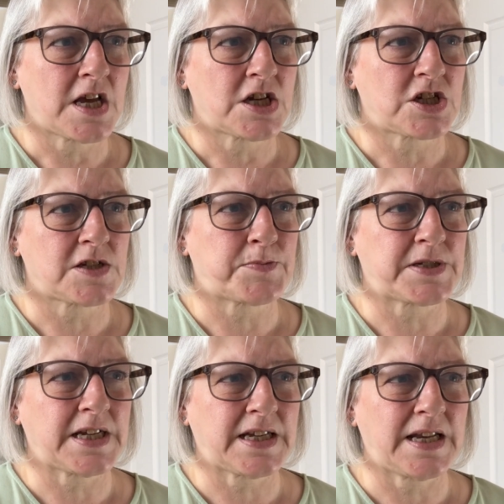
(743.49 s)
she's
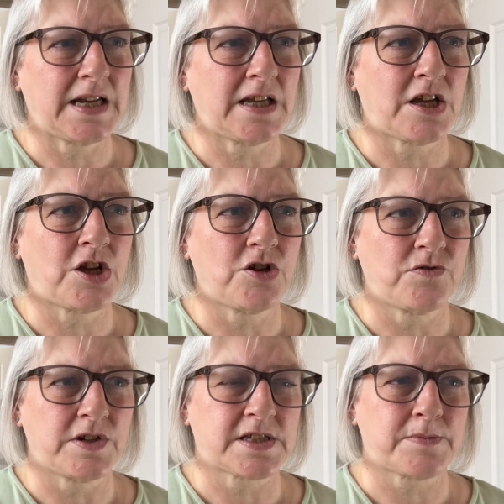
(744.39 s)
particularly
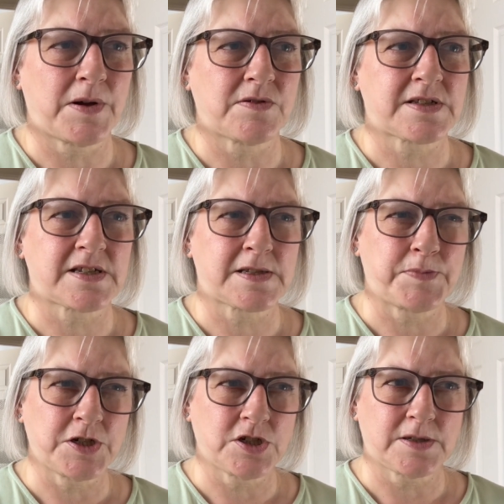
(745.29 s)
curious about a
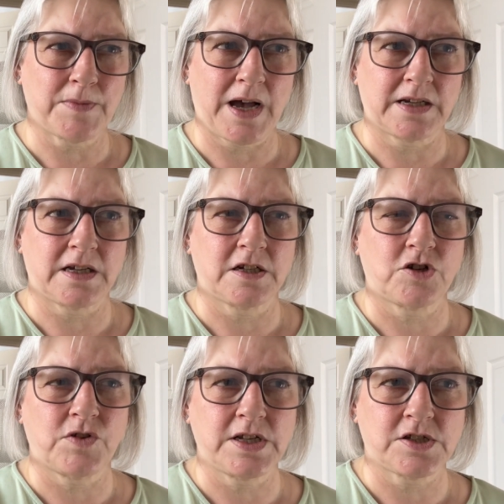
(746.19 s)
suspicious man in a
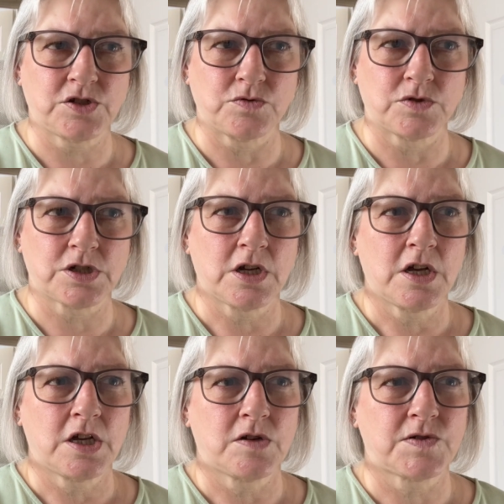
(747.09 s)
grey suit
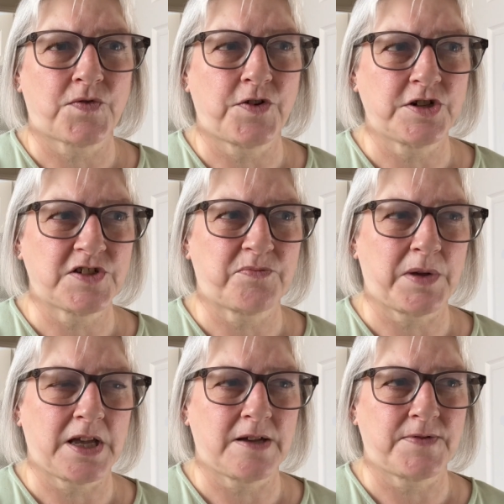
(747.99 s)
whose furtive
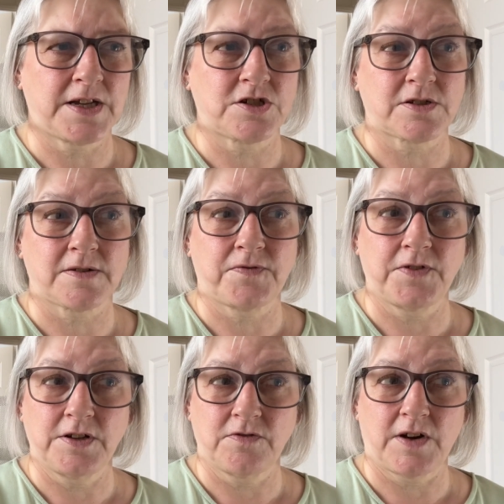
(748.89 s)
behaviour doesn't
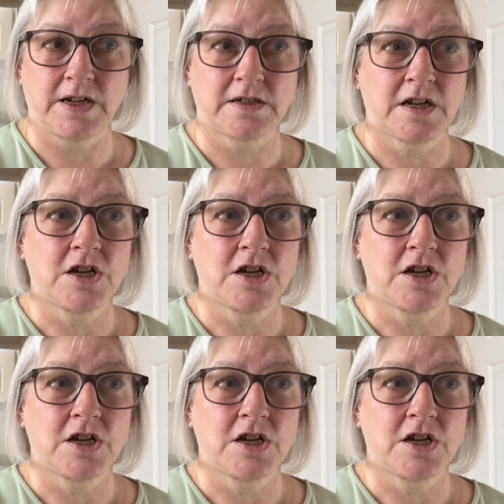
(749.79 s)
feel right.